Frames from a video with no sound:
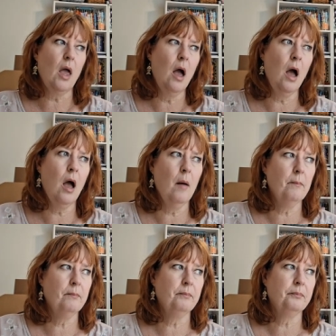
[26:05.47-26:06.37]

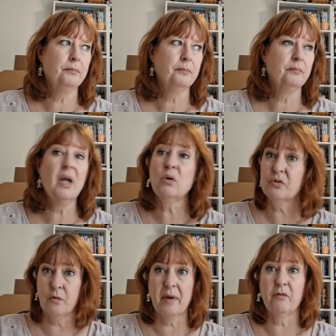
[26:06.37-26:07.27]
But it was
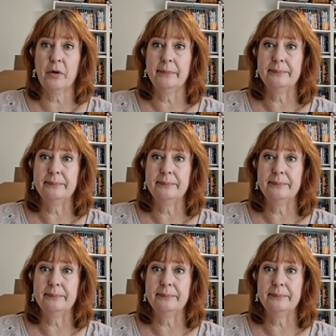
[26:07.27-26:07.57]
for my foot.